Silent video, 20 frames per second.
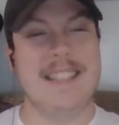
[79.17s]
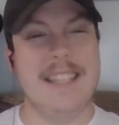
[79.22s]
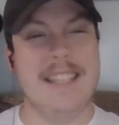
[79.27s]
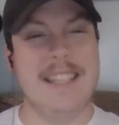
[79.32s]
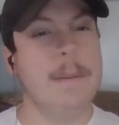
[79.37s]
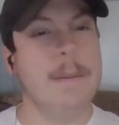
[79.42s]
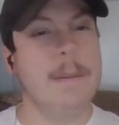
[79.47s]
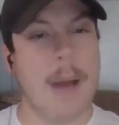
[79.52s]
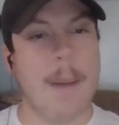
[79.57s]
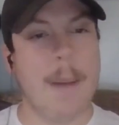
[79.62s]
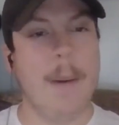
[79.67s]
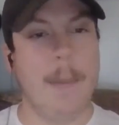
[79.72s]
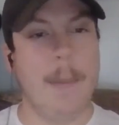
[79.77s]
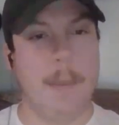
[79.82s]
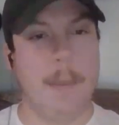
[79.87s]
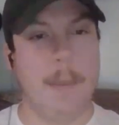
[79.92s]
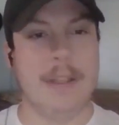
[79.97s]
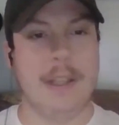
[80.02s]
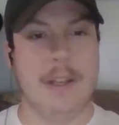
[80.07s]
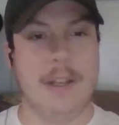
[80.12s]
did pop up
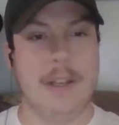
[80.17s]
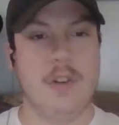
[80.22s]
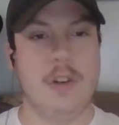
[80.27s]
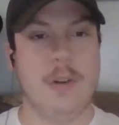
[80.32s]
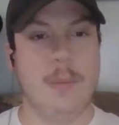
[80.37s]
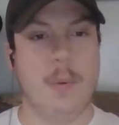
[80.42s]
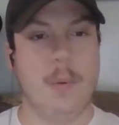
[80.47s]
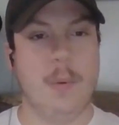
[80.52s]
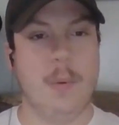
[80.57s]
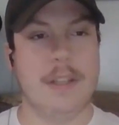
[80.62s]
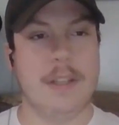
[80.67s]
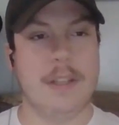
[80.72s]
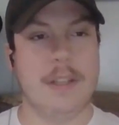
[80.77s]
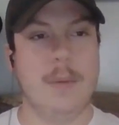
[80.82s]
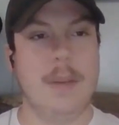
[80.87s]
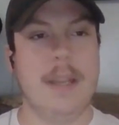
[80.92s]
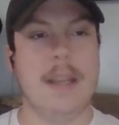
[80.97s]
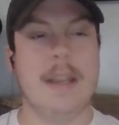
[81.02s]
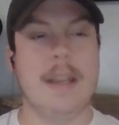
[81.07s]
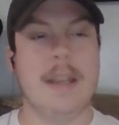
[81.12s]
on the injury report this
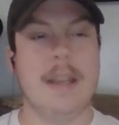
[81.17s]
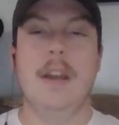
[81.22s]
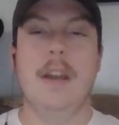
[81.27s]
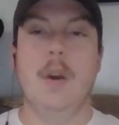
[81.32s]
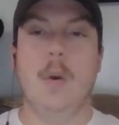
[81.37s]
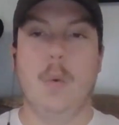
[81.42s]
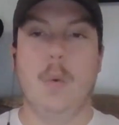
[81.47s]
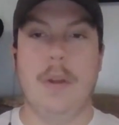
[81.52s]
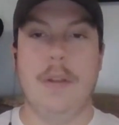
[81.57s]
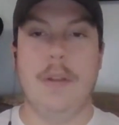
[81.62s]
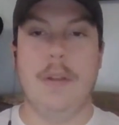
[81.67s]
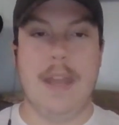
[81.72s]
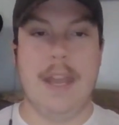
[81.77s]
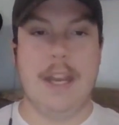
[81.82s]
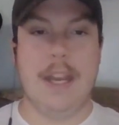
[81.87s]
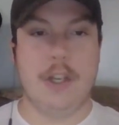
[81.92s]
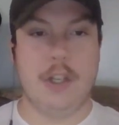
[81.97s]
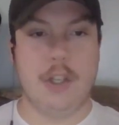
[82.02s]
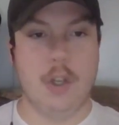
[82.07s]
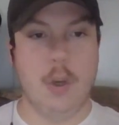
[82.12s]
week with a
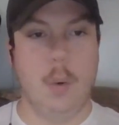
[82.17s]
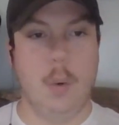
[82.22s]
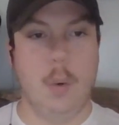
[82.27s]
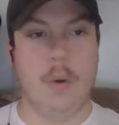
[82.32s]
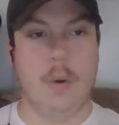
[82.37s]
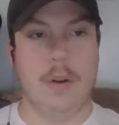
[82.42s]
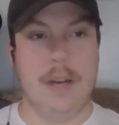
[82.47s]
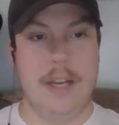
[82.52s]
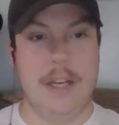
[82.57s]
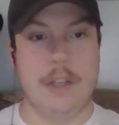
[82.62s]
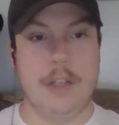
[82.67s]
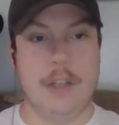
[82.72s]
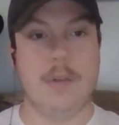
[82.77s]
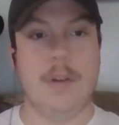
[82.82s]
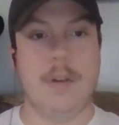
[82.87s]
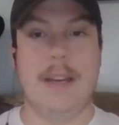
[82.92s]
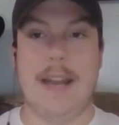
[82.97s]
shoulder injury.